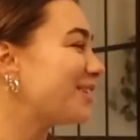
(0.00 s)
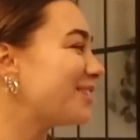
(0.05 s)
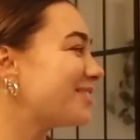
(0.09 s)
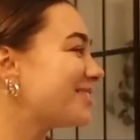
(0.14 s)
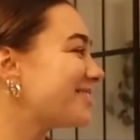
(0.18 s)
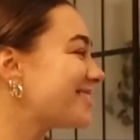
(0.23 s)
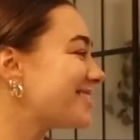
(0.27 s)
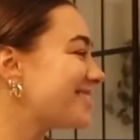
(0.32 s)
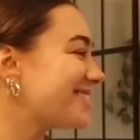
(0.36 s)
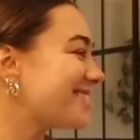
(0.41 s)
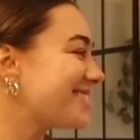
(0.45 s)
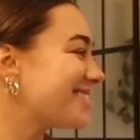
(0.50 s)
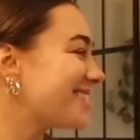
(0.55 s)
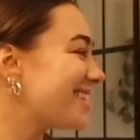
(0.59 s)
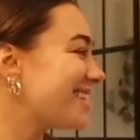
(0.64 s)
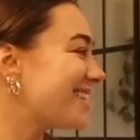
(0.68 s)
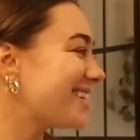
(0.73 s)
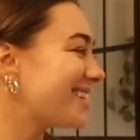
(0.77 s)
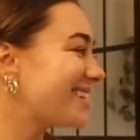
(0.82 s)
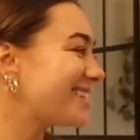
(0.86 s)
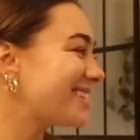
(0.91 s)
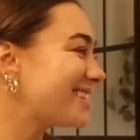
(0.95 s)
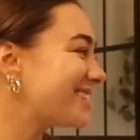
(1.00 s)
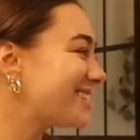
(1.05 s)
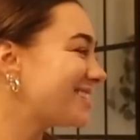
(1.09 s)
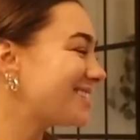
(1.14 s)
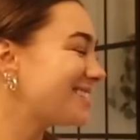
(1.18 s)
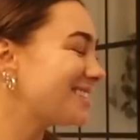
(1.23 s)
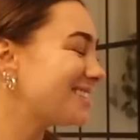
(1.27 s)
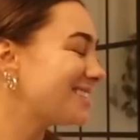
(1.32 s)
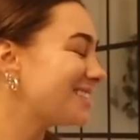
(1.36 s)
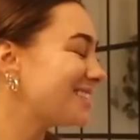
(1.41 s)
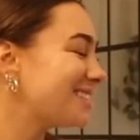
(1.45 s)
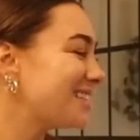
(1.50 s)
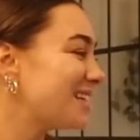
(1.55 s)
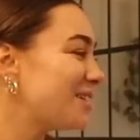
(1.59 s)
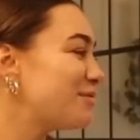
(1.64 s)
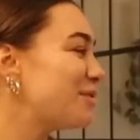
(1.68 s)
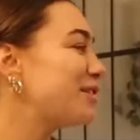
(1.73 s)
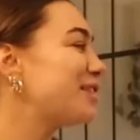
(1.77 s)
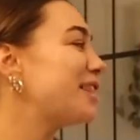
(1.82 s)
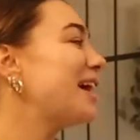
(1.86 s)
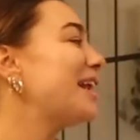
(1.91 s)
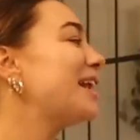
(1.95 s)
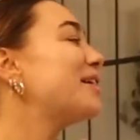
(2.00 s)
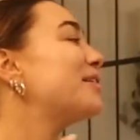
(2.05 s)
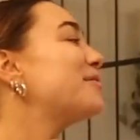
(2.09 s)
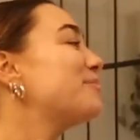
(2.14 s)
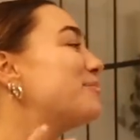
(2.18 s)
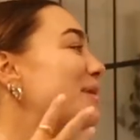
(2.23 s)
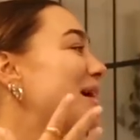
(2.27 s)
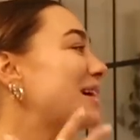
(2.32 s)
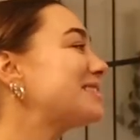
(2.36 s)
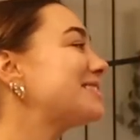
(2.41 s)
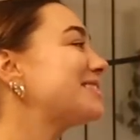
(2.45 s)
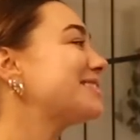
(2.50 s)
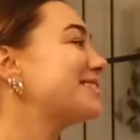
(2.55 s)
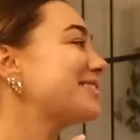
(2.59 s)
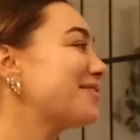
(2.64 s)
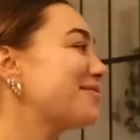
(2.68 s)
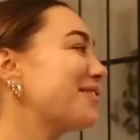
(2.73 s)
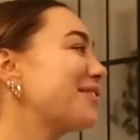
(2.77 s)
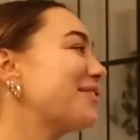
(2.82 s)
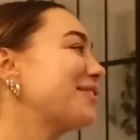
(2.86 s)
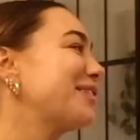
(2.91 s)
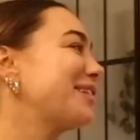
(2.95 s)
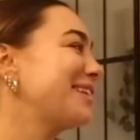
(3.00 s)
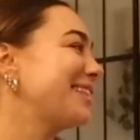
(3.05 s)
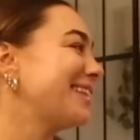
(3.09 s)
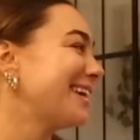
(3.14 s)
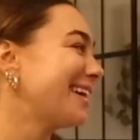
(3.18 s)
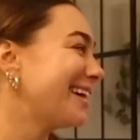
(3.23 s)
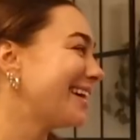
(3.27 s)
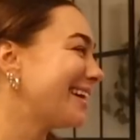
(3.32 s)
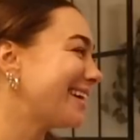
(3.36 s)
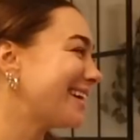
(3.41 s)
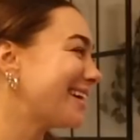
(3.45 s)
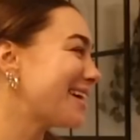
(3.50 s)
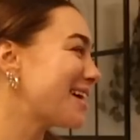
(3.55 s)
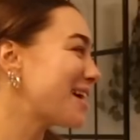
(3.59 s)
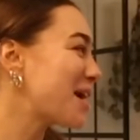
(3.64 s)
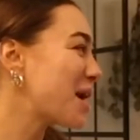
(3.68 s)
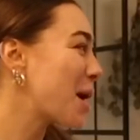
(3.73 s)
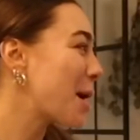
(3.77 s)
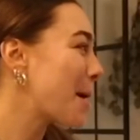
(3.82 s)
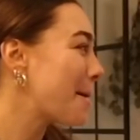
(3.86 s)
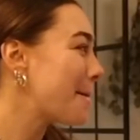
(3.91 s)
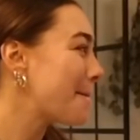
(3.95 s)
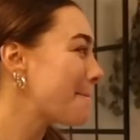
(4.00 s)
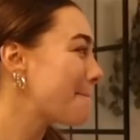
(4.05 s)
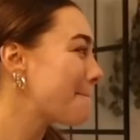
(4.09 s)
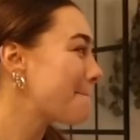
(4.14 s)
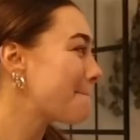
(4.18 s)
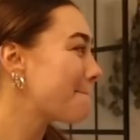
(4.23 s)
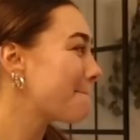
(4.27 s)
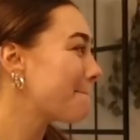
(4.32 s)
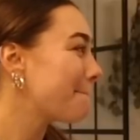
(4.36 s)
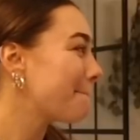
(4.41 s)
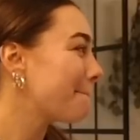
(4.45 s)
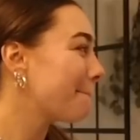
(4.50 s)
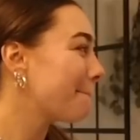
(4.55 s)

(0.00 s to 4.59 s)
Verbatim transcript: you're just. It's like. I know. But then like, it messes up everything. Yeah. Then I have to redo my whole